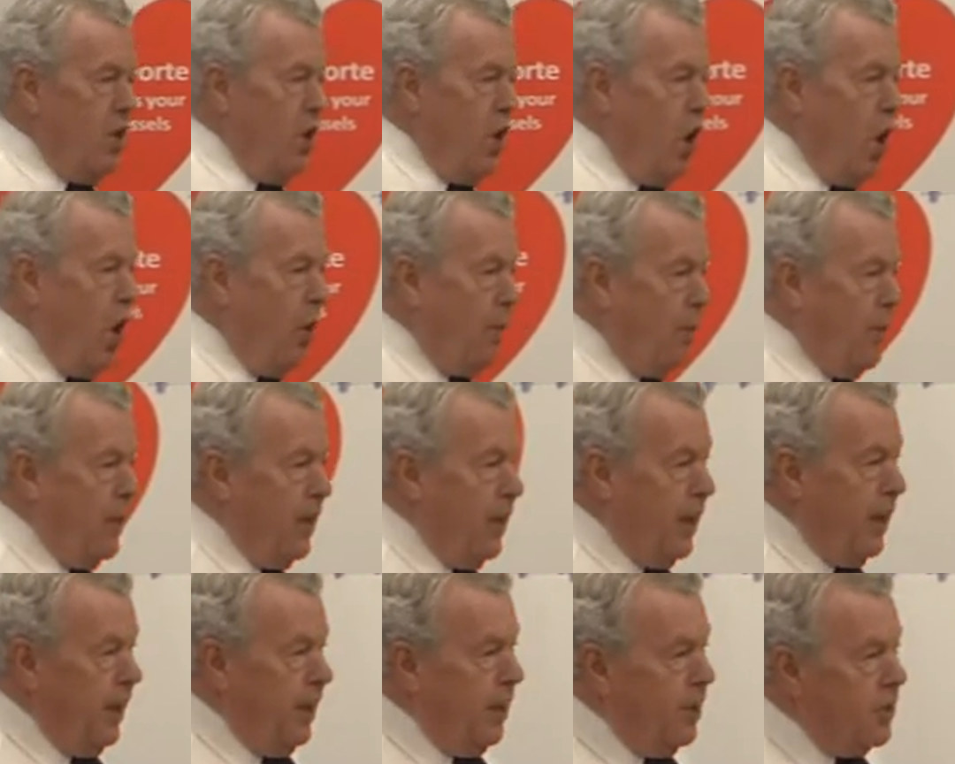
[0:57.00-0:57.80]

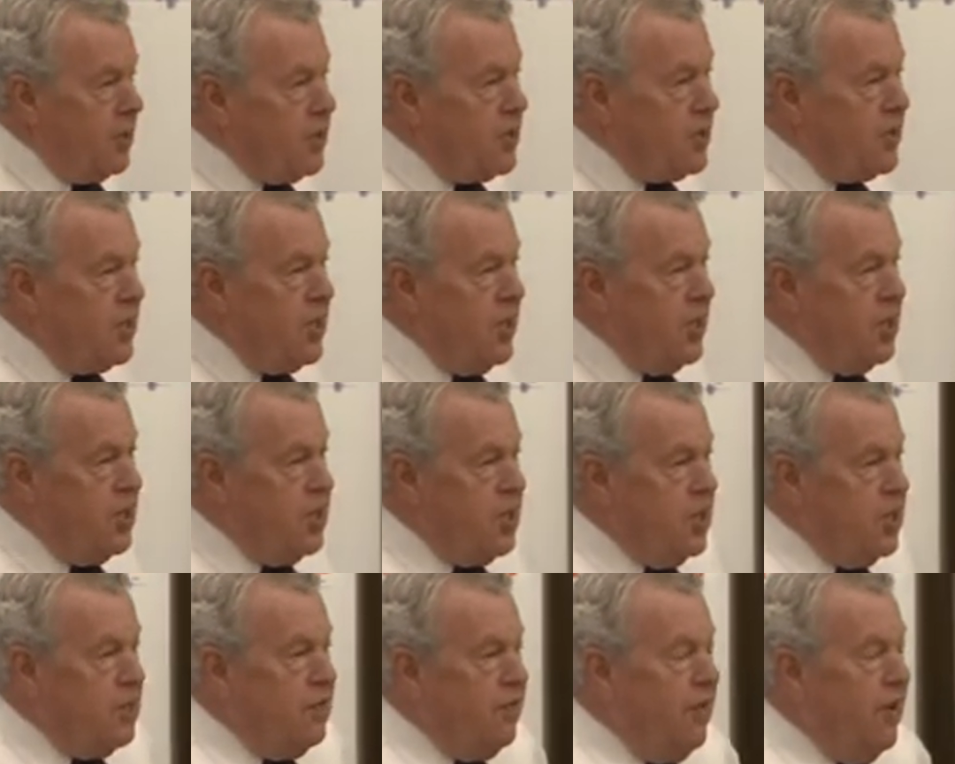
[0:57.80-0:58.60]
operates,
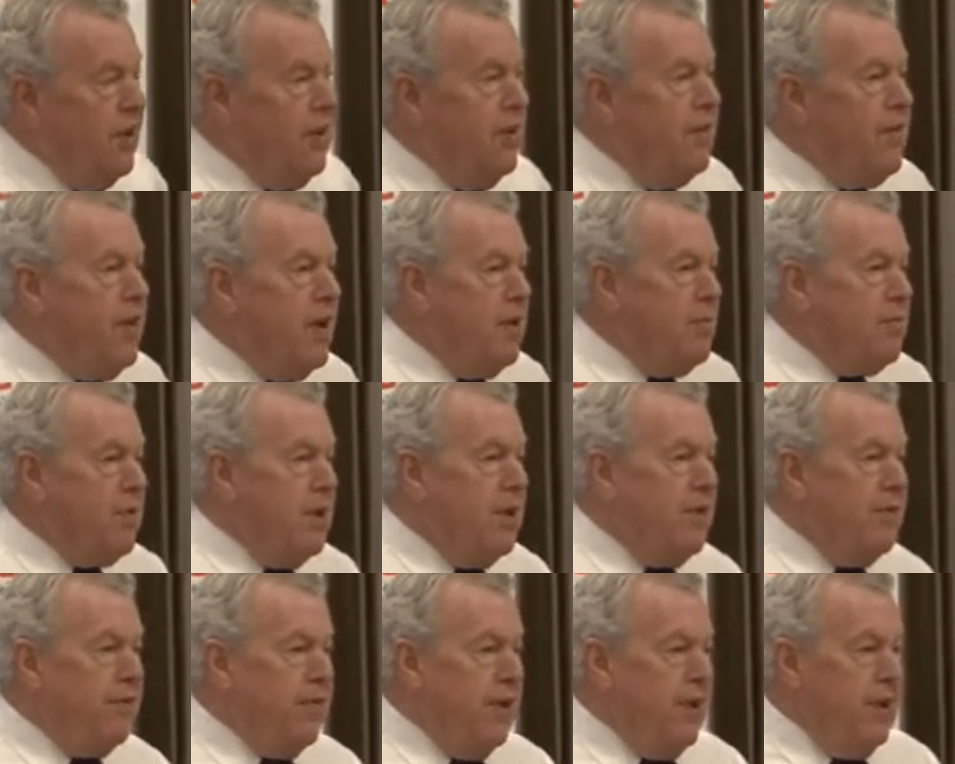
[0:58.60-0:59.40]
just very, very
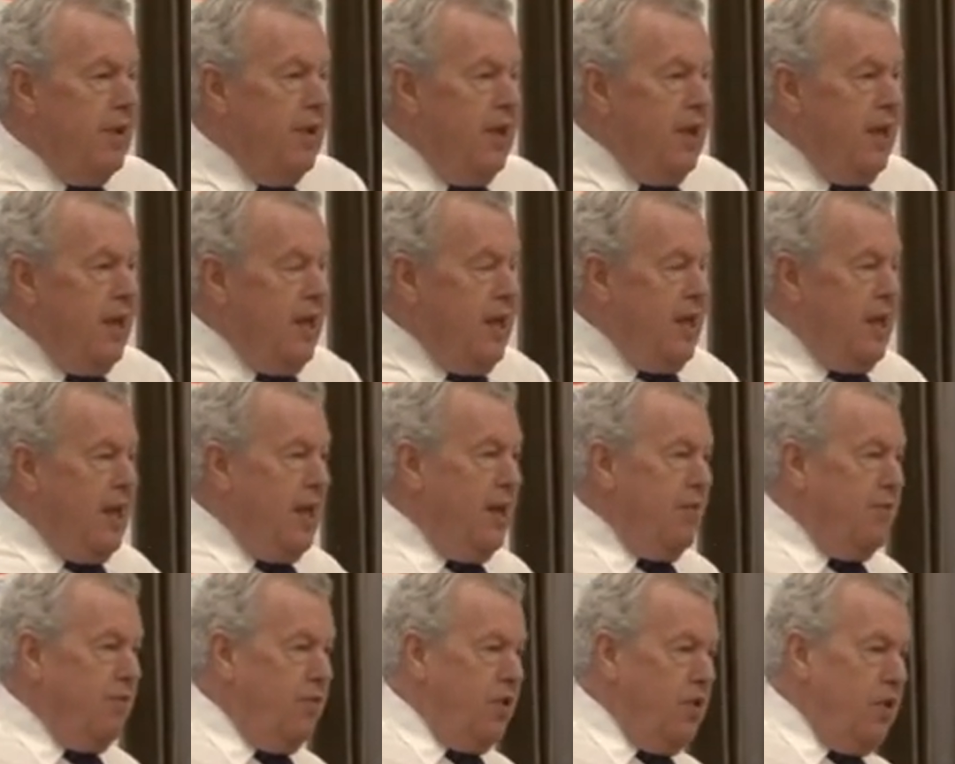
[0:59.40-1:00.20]
briefly,
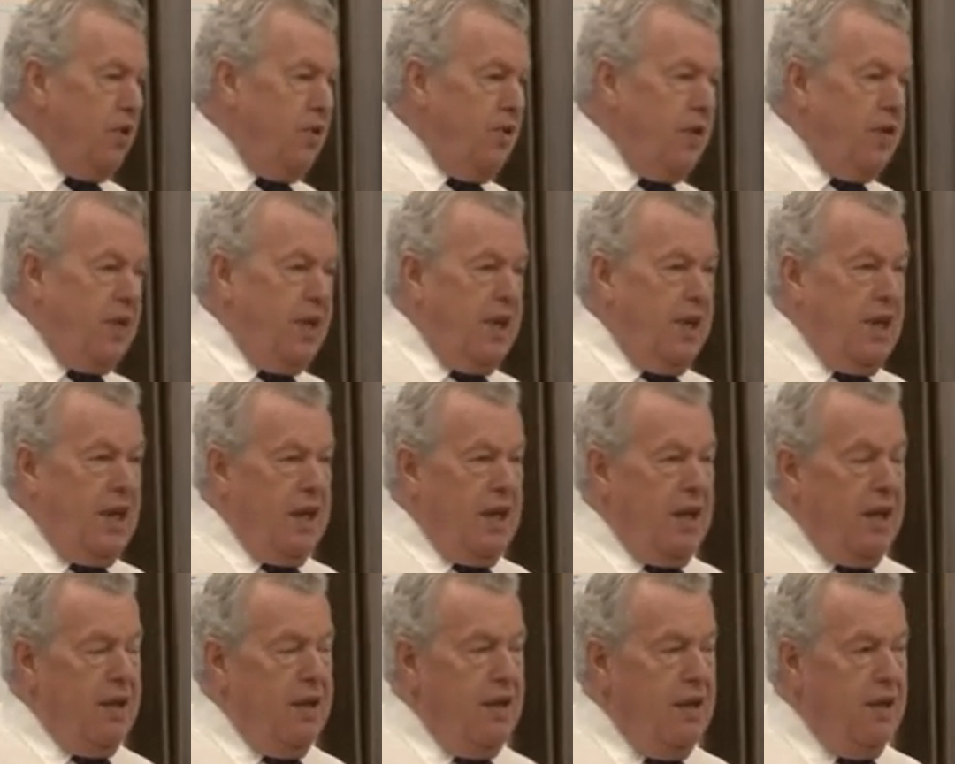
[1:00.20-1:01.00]
in view of
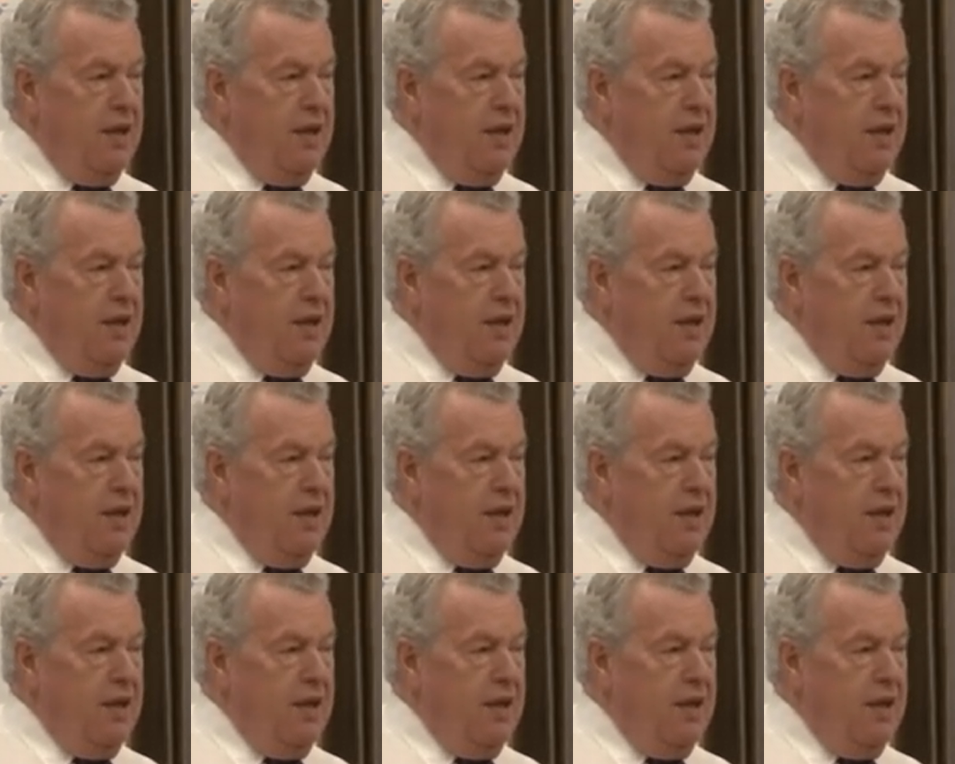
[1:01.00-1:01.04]
the